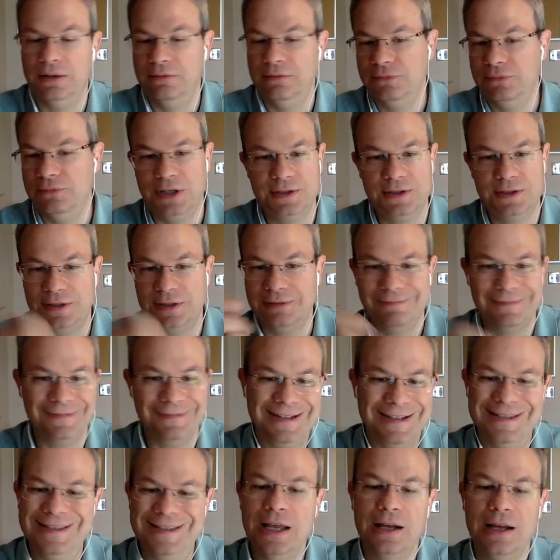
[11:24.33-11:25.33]
just
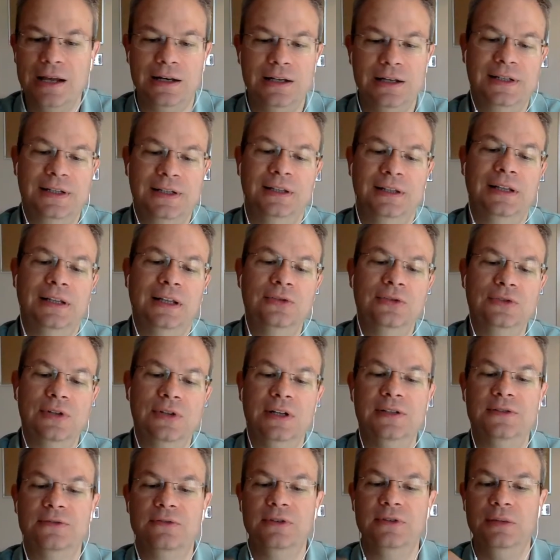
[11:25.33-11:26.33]
nearly
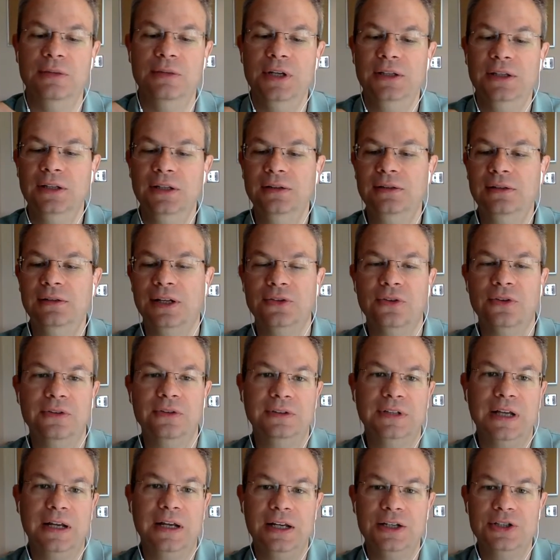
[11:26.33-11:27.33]
instantaneously it's re-emitted in another
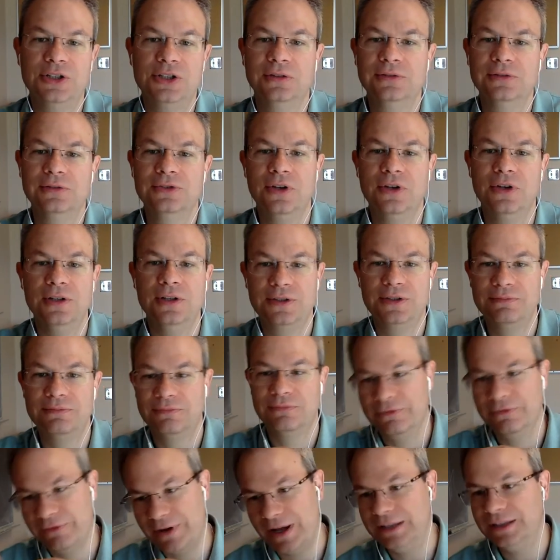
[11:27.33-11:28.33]
direction. So it's
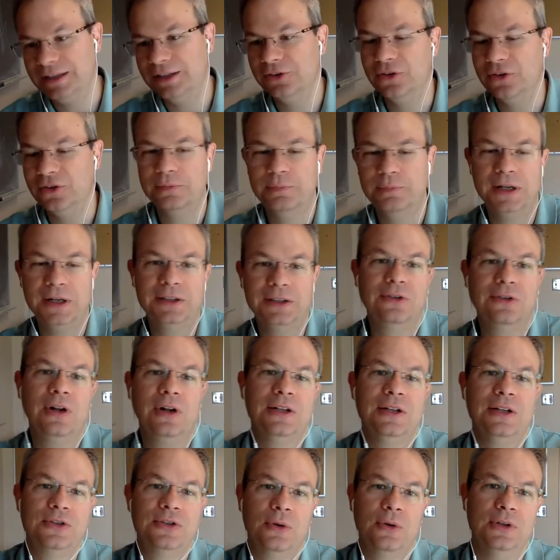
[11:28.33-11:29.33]
find another particle,
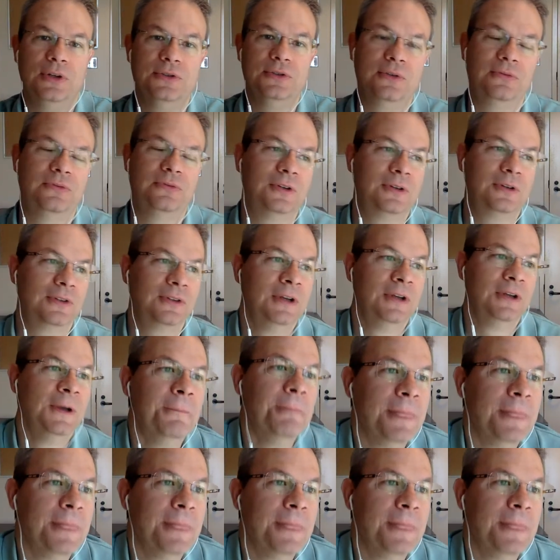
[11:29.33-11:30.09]
and so on and so forth.